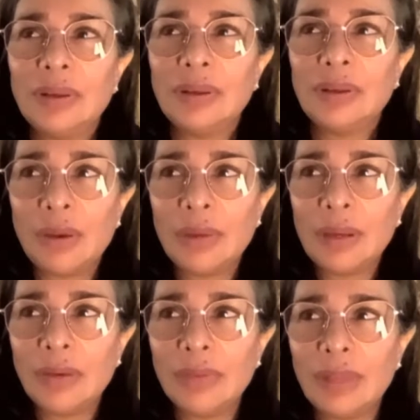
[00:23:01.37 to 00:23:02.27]
going
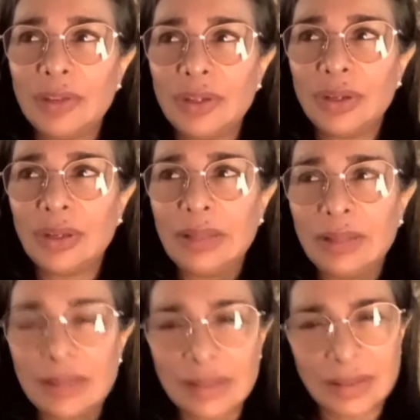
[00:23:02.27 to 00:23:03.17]
on that journey
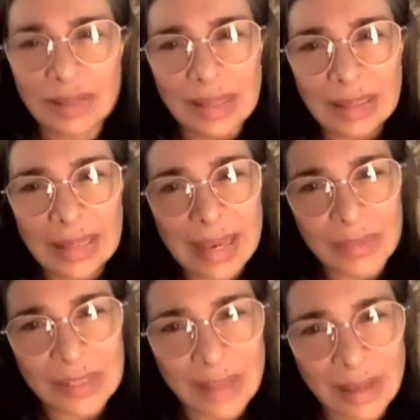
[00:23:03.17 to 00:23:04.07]
that's slightly
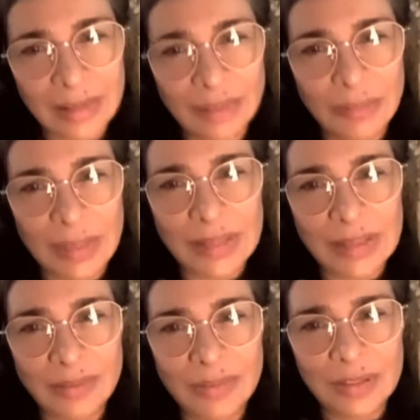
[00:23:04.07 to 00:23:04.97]
outside of
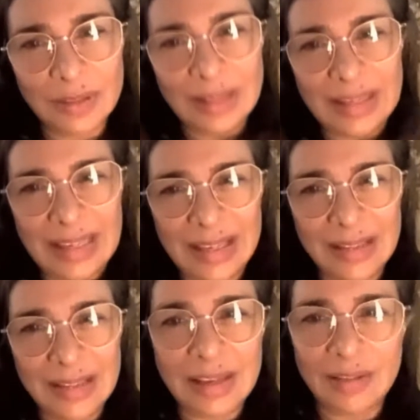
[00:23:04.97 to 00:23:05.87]
myself, a slightly
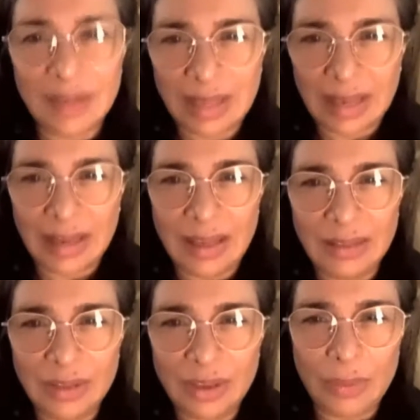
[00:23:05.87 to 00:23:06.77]
esoteric,
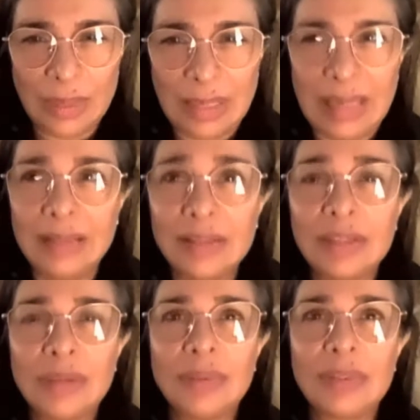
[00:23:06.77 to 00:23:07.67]
and going
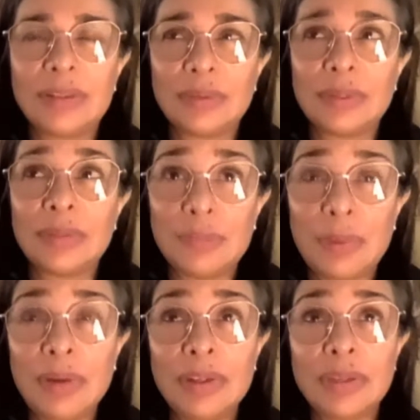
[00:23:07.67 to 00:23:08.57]
into a sort of
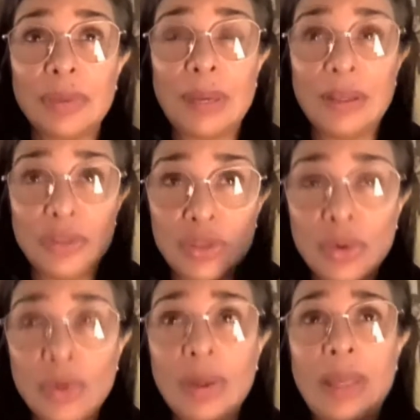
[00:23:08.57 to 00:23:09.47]
spiritual way and
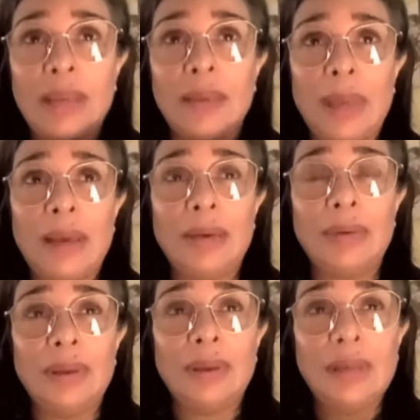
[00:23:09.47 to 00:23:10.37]
talking about
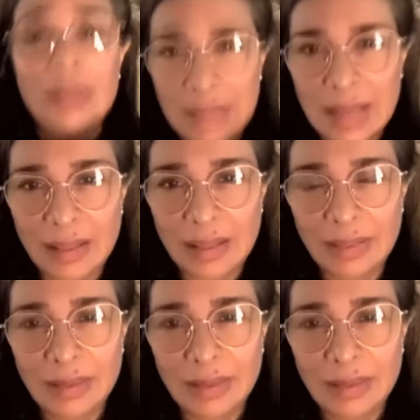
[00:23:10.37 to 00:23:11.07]
death.